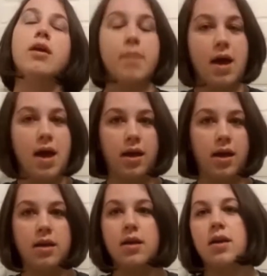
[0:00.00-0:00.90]
by.
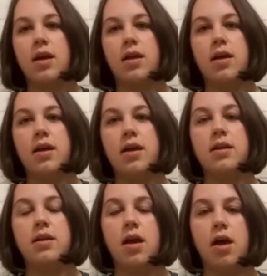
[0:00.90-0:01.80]
And
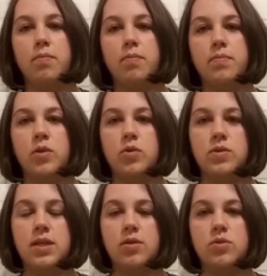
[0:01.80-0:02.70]

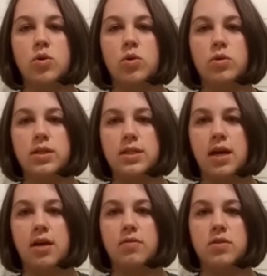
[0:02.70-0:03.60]
using those golden
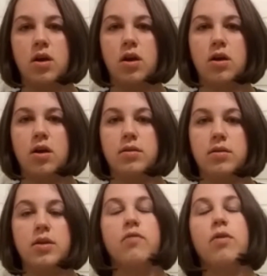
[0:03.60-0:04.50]
salves are,
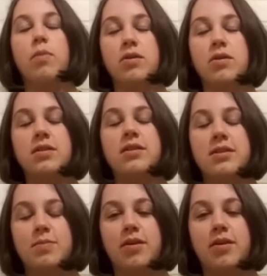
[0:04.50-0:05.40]
from personal
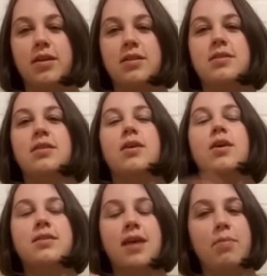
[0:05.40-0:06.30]
experience,
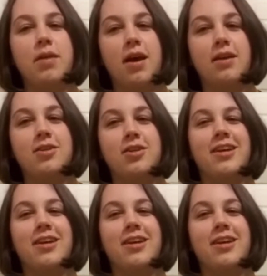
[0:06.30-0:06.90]
top notch.